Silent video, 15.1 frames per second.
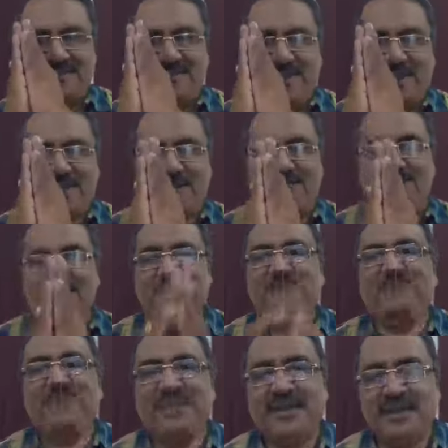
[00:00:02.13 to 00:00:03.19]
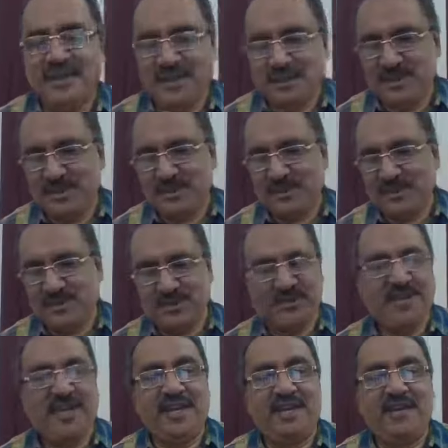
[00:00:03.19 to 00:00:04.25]
Vanakkam.
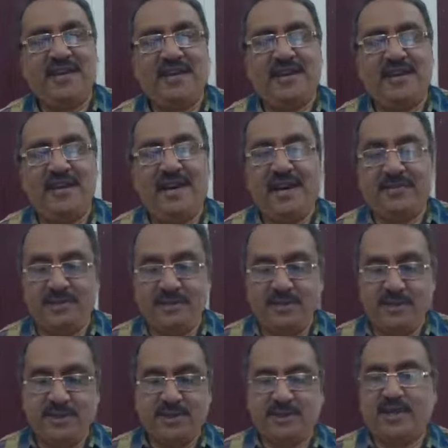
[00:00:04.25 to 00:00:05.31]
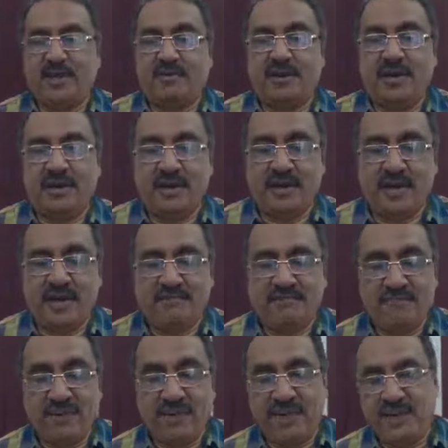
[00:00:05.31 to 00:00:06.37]
Today I am going to cover a
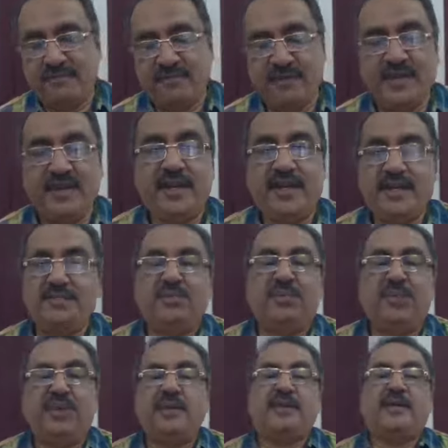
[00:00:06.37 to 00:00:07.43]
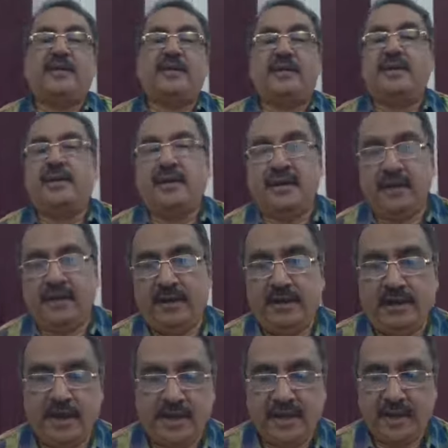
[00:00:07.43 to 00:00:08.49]
very important
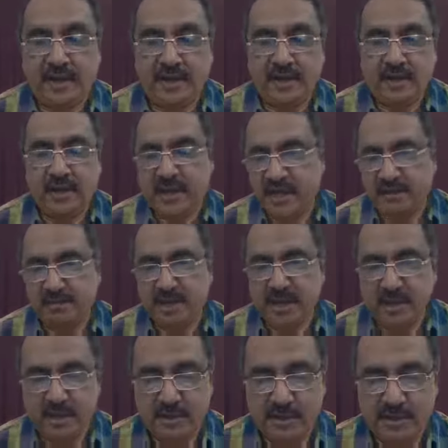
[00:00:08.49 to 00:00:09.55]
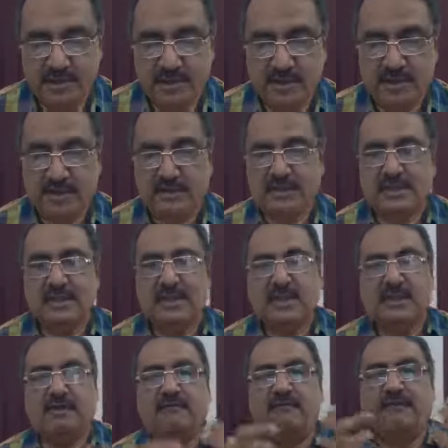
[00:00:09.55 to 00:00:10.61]
area in bank audit.
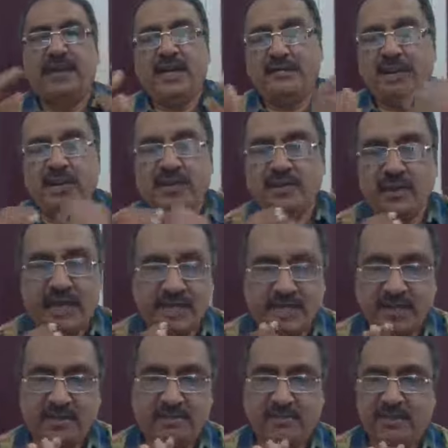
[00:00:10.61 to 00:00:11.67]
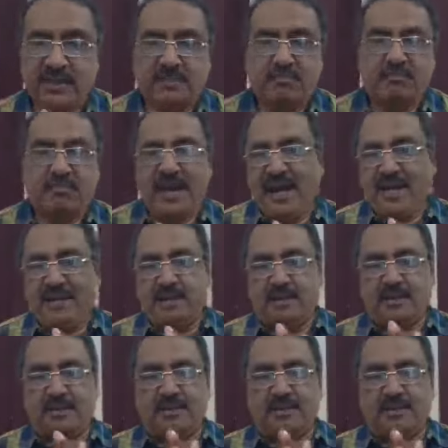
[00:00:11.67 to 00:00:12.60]
Whenever you enter into the bank,